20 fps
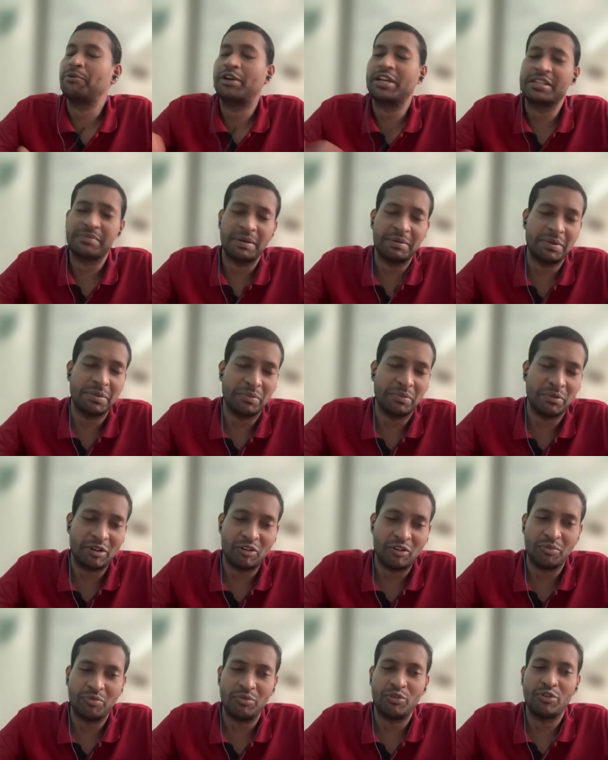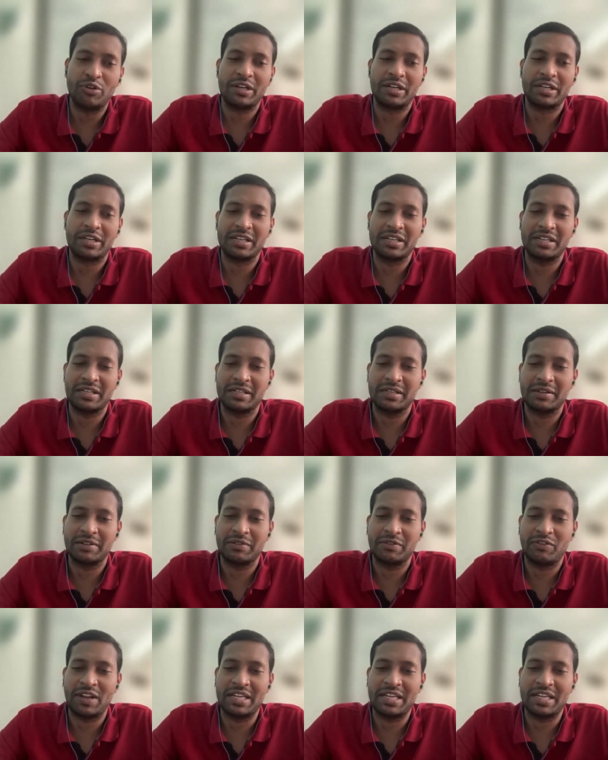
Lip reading: proteins may be more